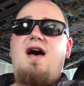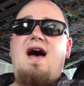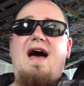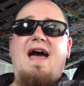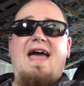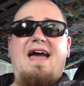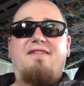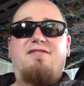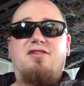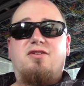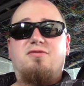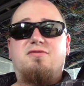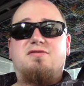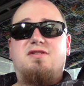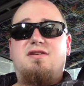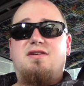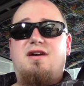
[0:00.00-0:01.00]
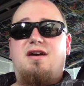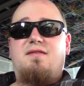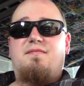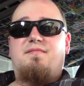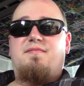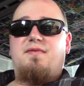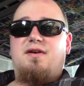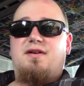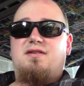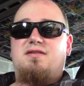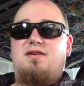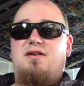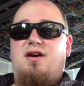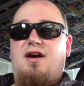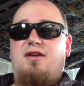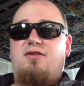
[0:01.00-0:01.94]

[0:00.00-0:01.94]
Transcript: I haven't used it yet, but I